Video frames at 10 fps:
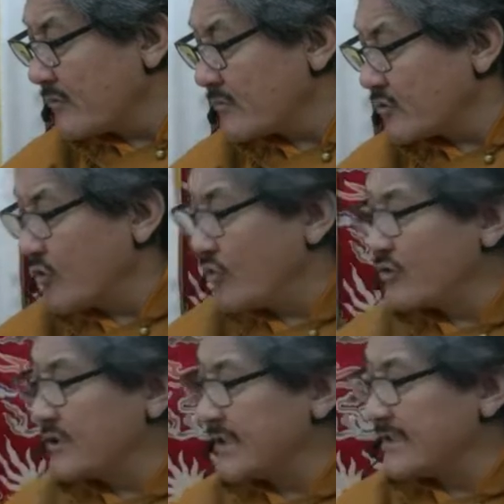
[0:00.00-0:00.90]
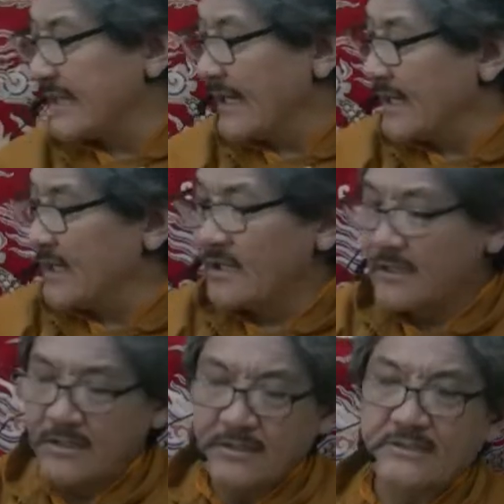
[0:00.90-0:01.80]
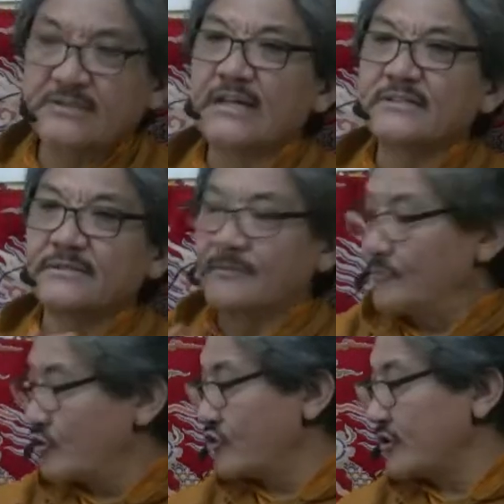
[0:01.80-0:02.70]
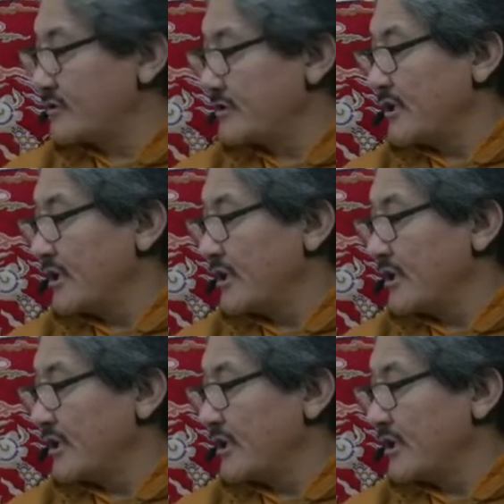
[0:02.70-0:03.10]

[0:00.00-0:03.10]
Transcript: So all these uh, emotions